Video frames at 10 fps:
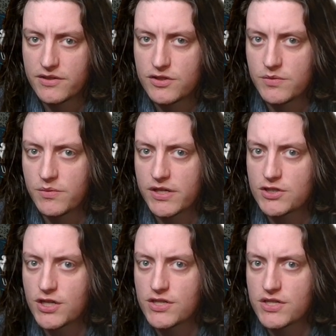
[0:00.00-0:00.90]
Do we want to
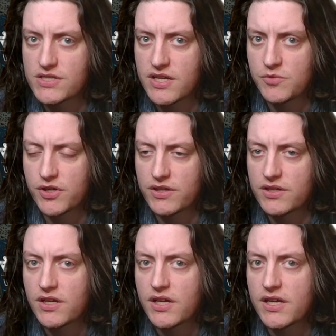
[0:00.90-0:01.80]
change the sideboarding?
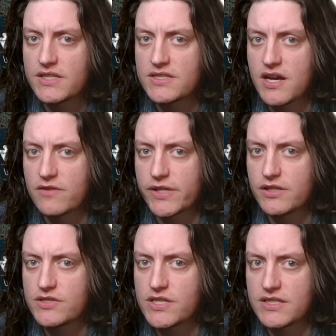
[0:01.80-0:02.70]
He's not really
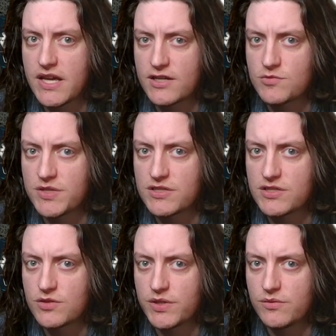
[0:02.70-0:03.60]
using attachments,
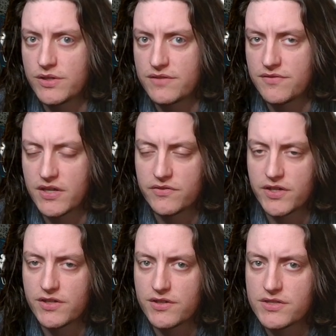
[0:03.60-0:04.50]
so we don't want the Fang
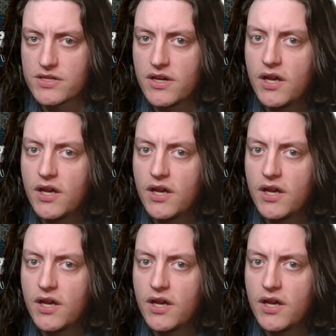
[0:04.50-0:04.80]
Fighters.